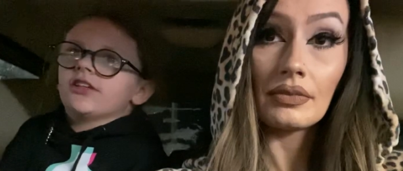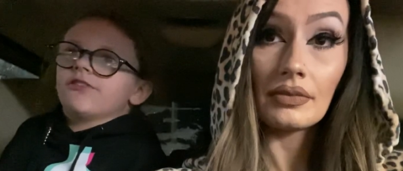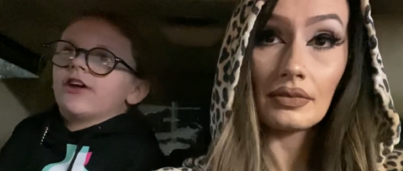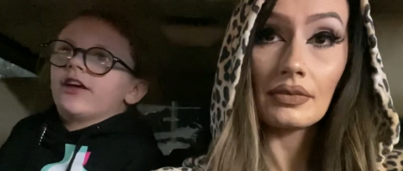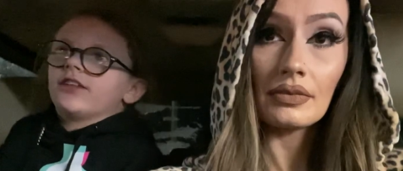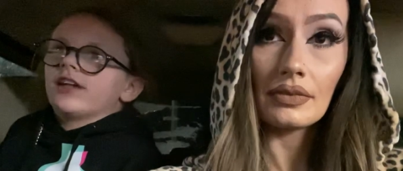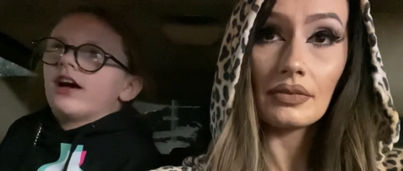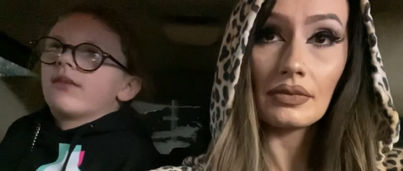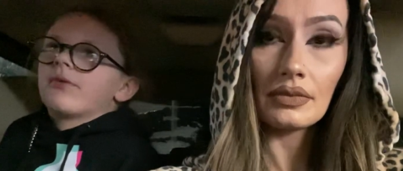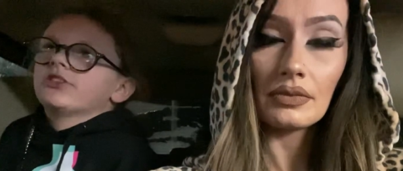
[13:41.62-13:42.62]
Speaker 1: if you're like sad
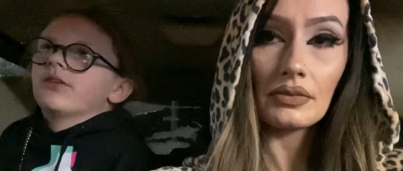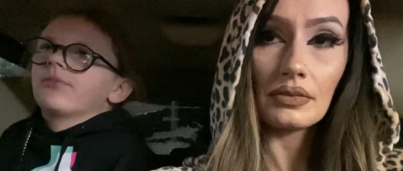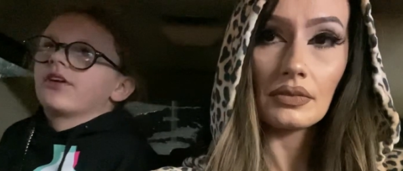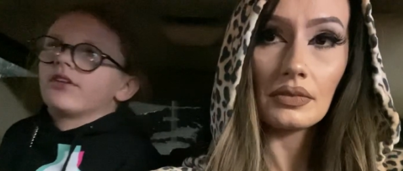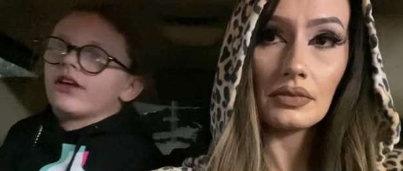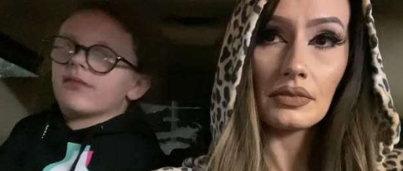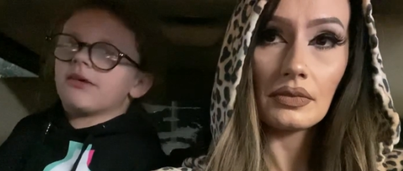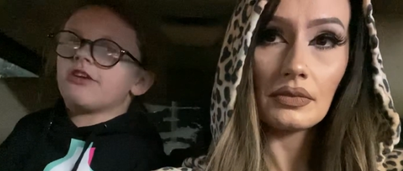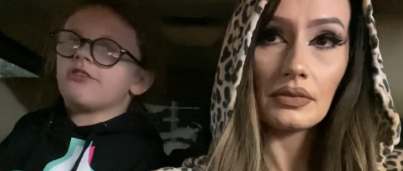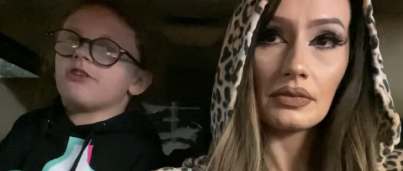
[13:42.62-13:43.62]
about something they can
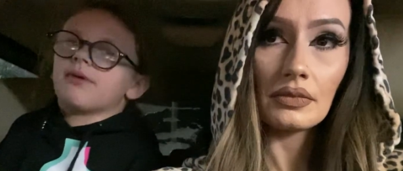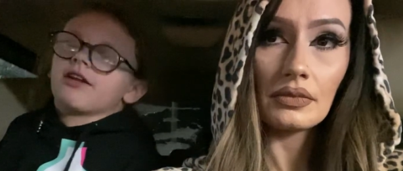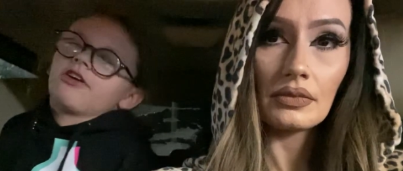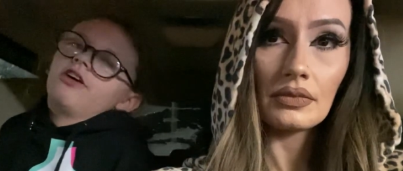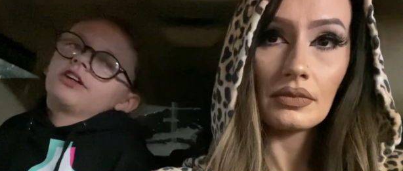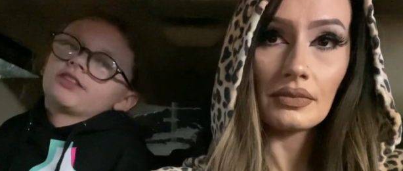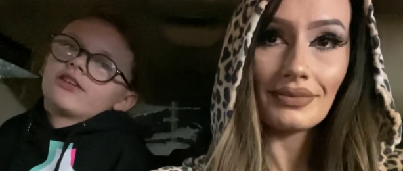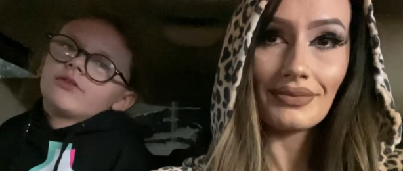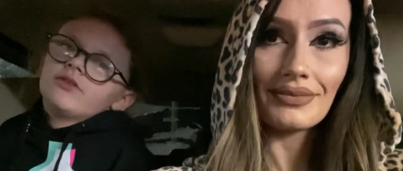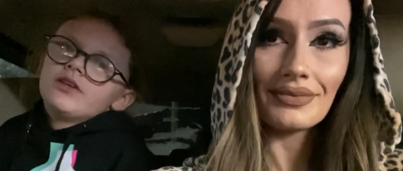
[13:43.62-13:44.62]
make you feel better
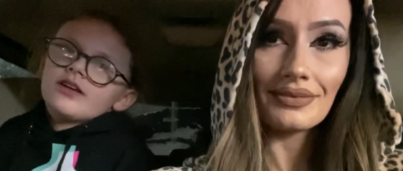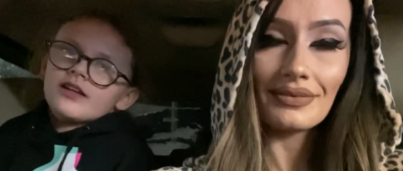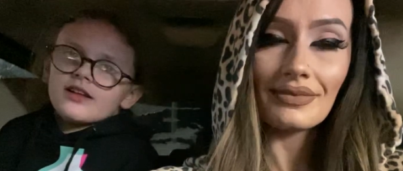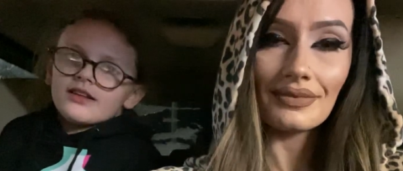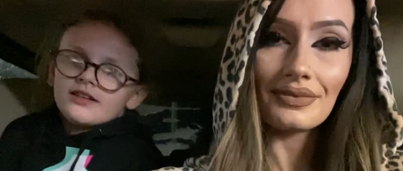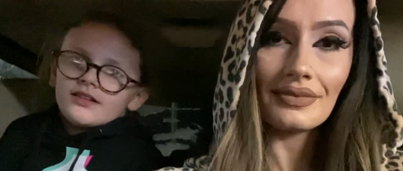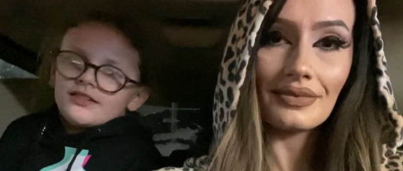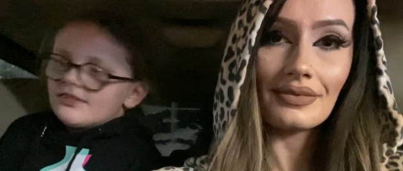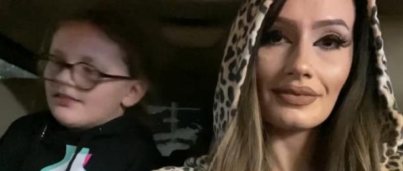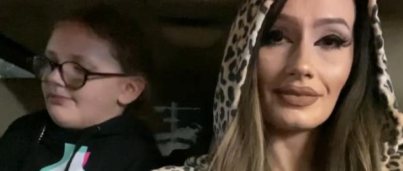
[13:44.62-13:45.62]
also
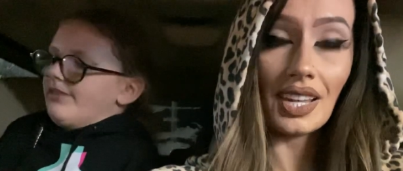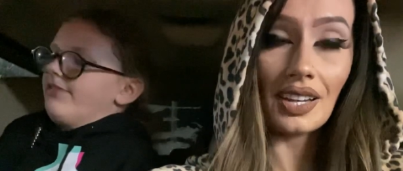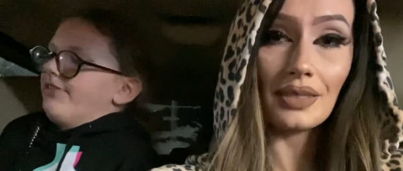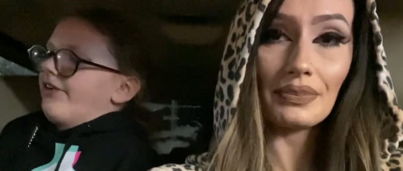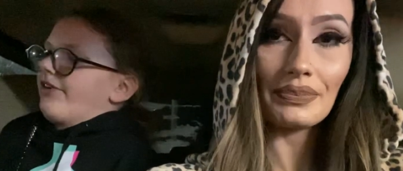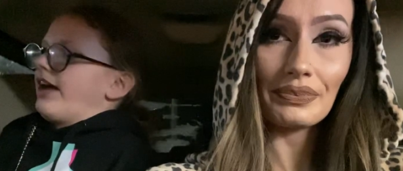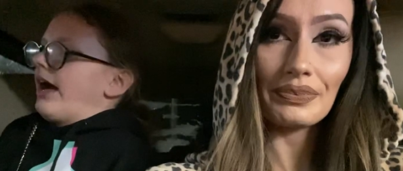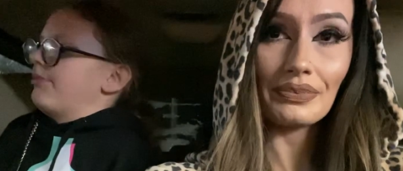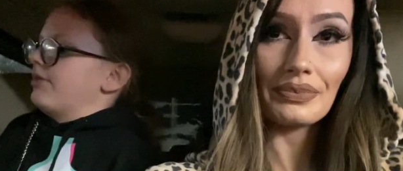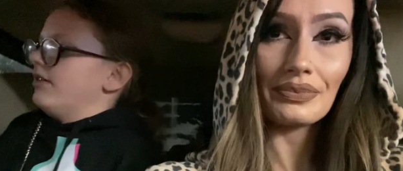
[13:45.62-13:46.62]
yeah very
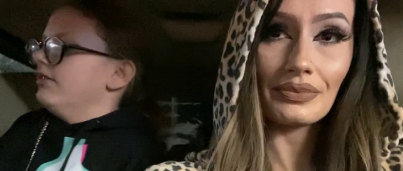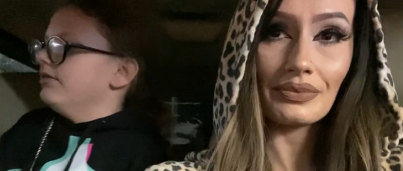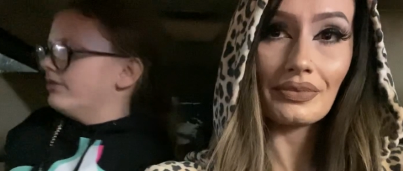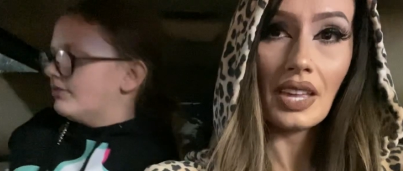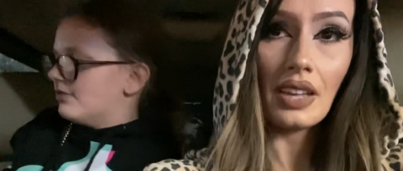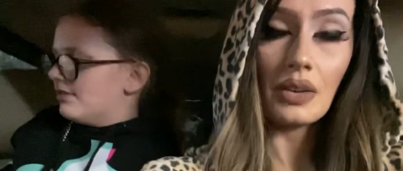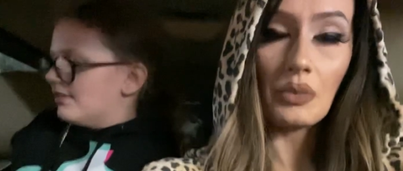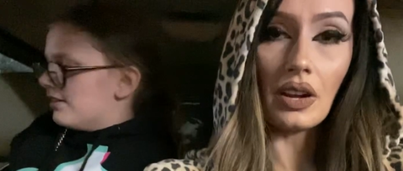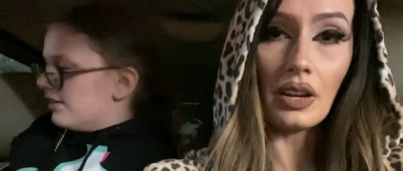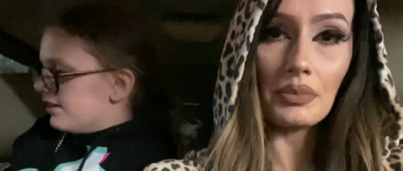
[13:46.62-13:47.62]
happy
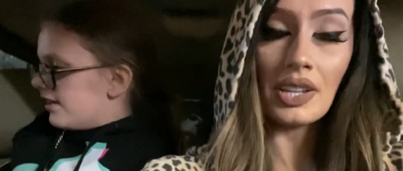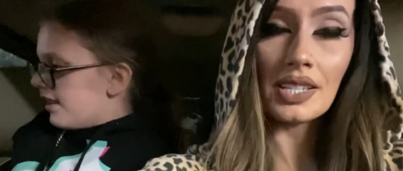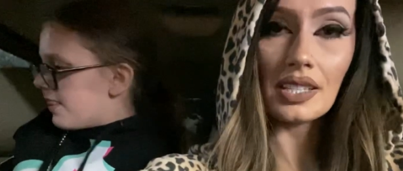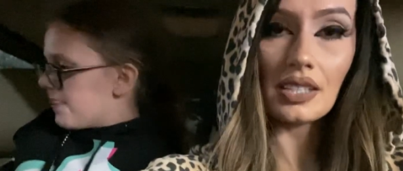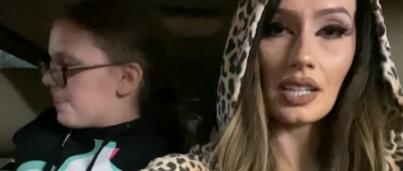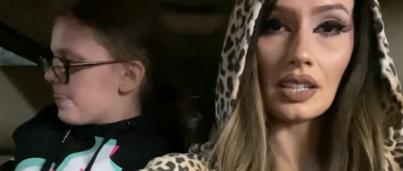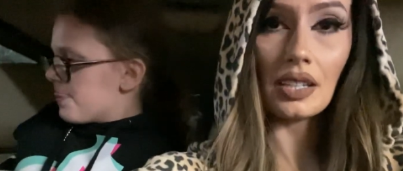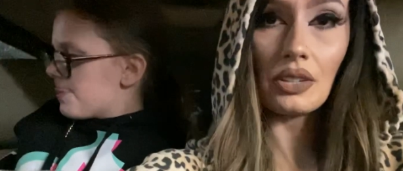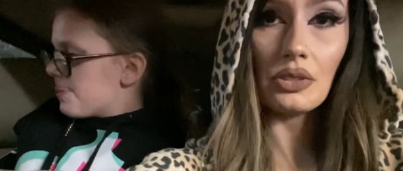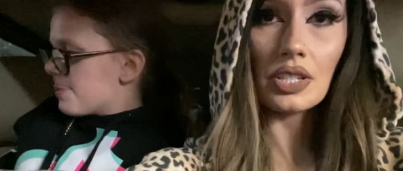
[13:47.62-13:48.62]
Speaker 2: well and plus it's like a
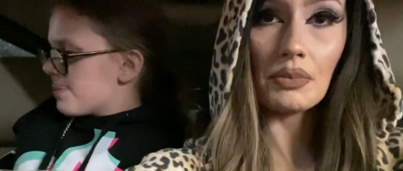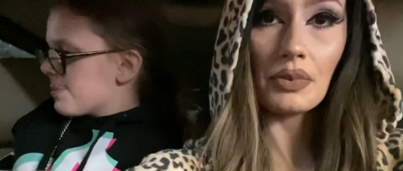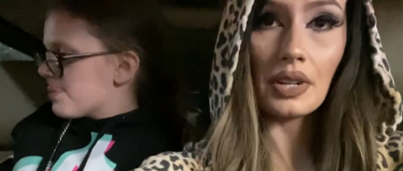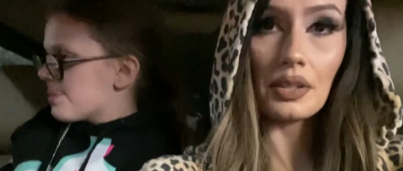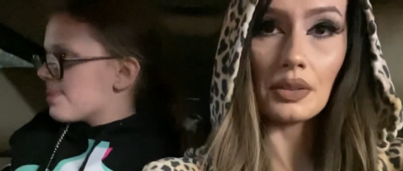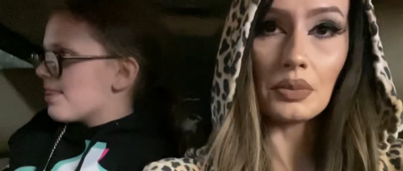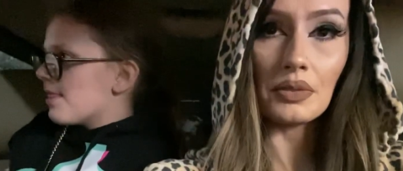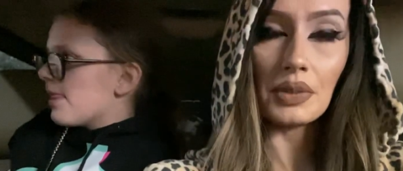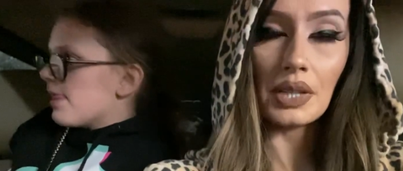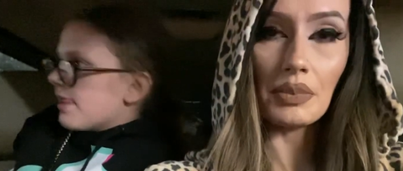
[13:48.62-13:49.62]
huge support group of
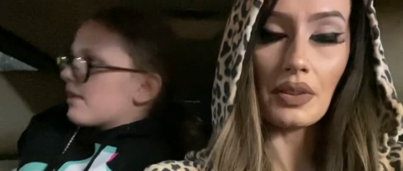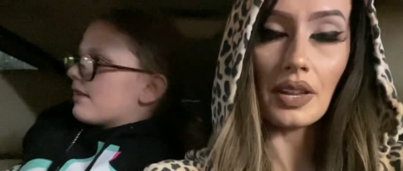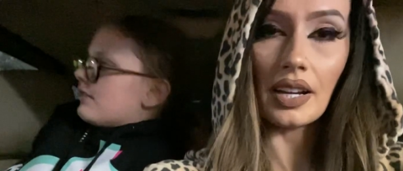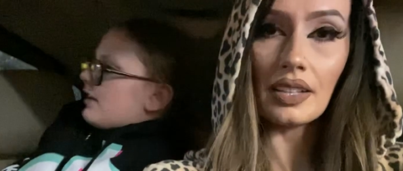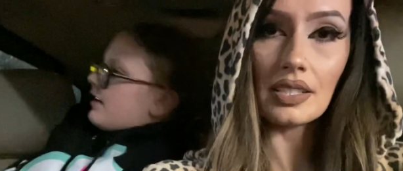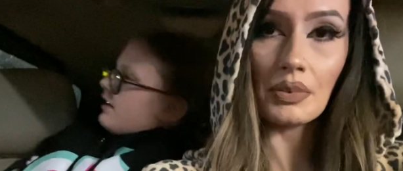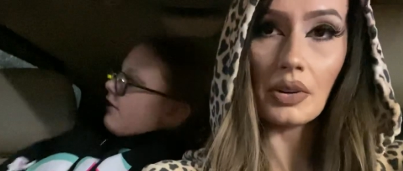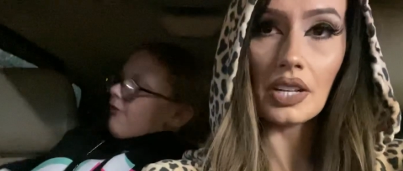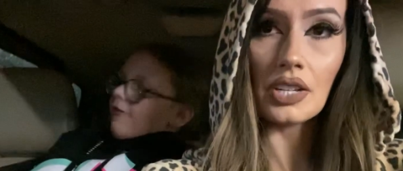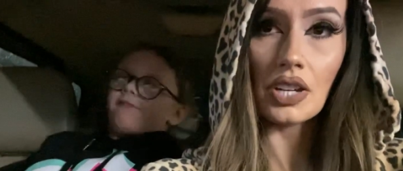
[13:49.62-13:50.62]
people that like
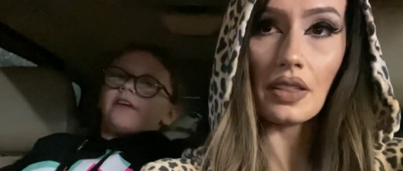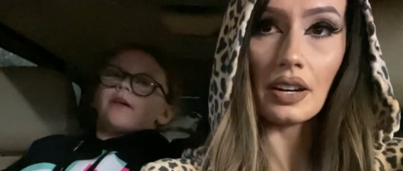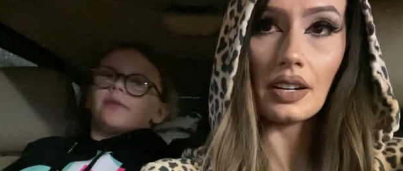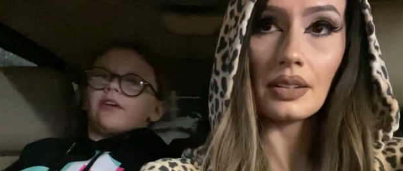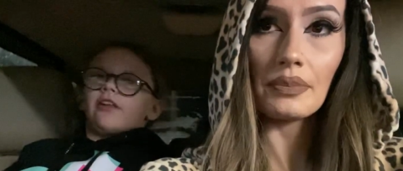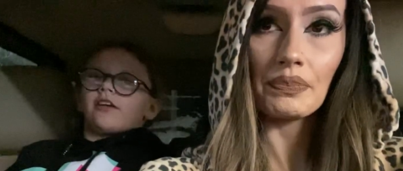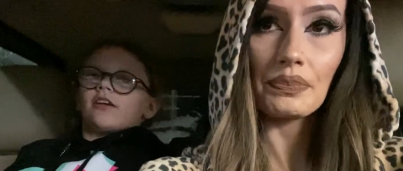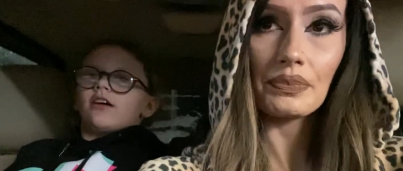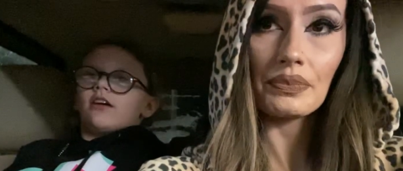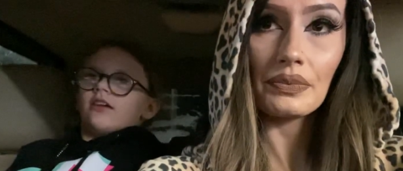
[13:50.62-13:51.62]
support each family, other like
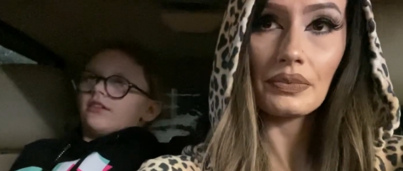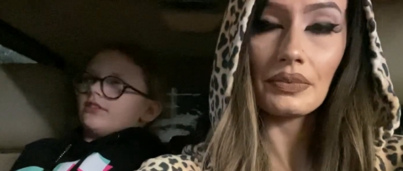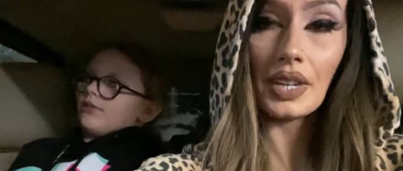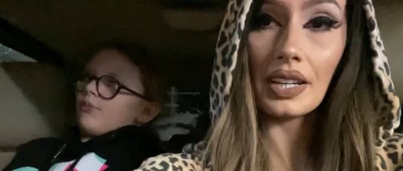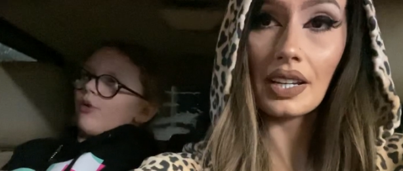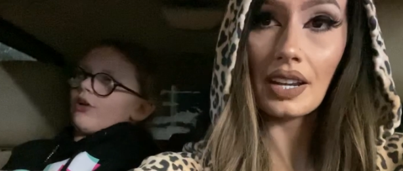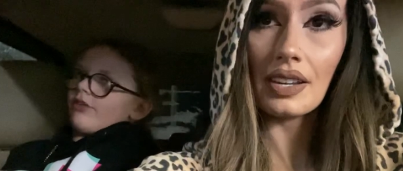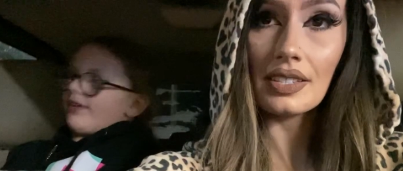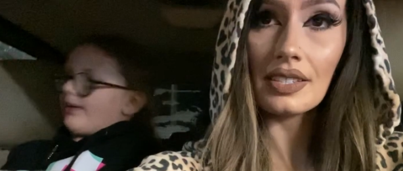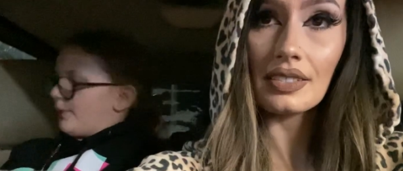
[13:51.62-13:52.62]
uh, it
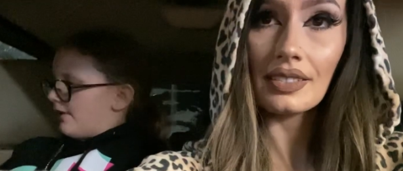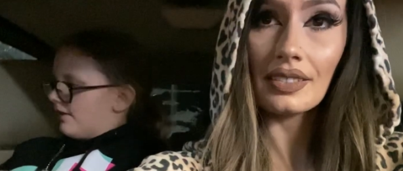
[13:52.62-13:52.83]
is